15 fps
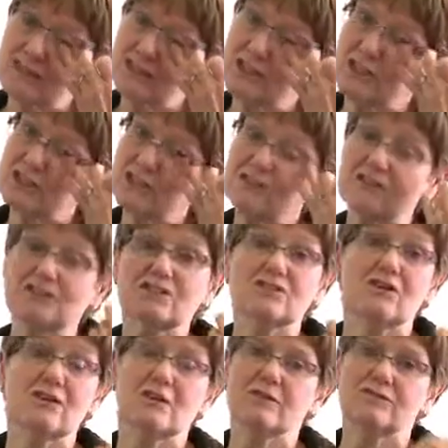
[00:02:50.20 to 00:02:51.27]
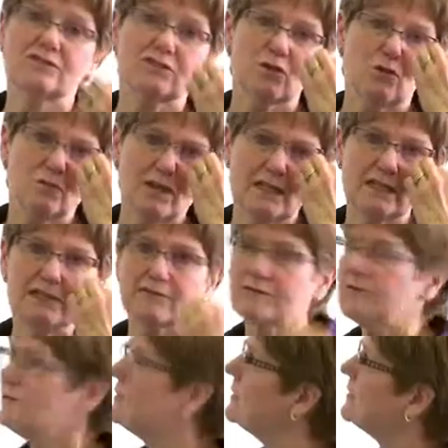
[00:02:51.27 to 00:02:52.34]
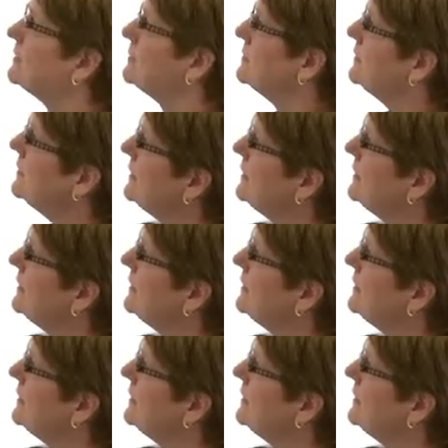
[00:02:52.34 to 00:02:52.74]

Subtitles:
is just the start of so many different things.